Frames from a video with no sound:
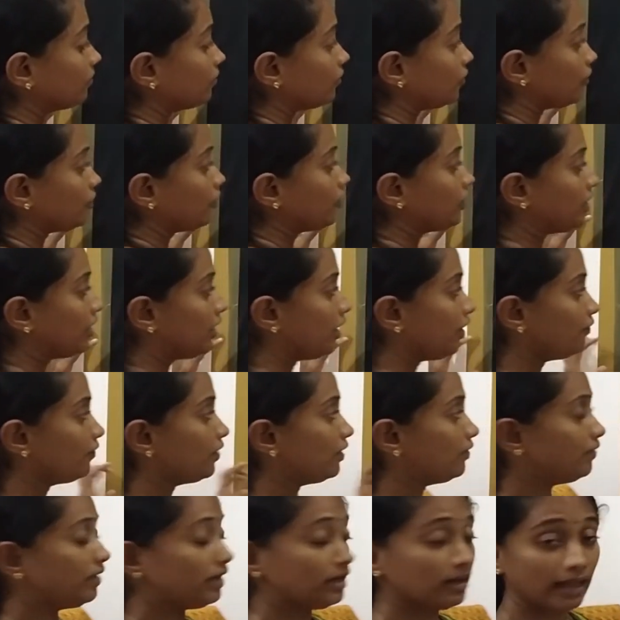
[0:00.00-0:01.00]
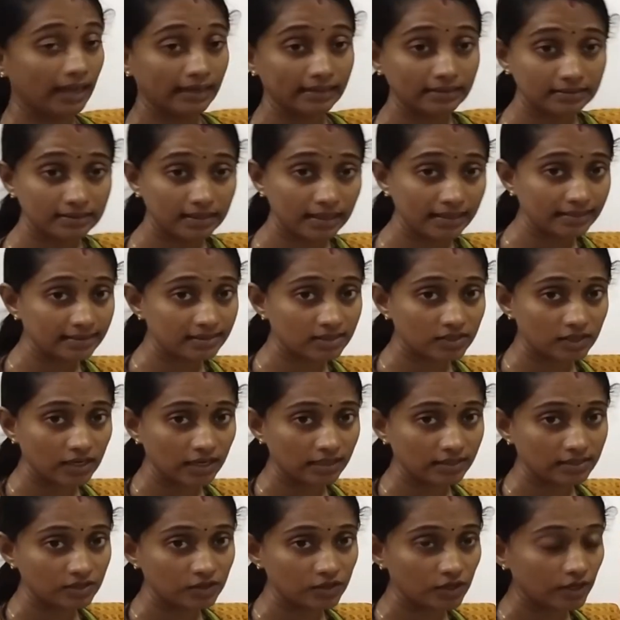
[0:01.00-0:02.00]
Okay, when we light the
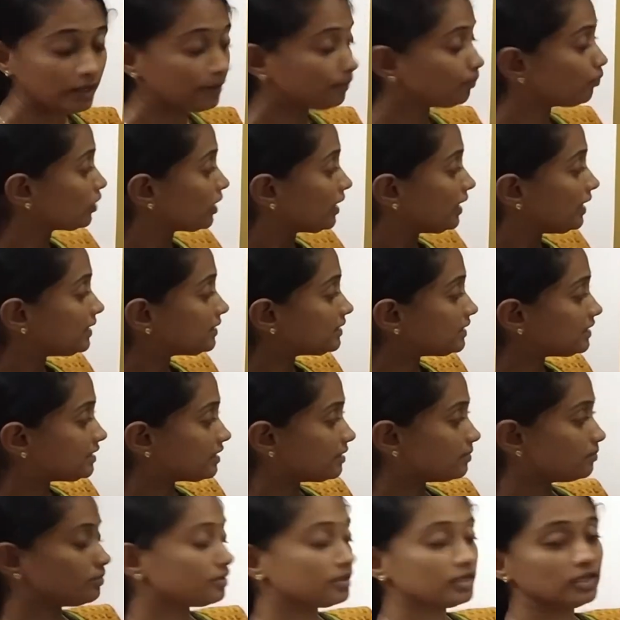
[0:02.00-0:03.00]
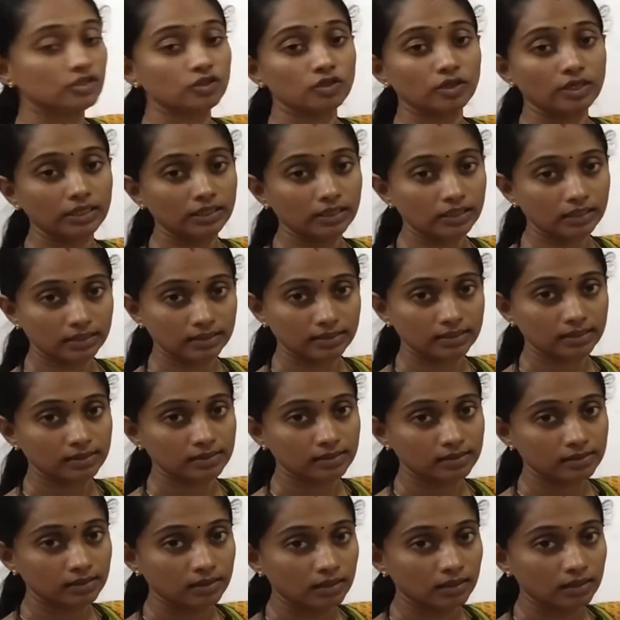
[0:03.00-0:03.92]
instant stick, its temperature increases.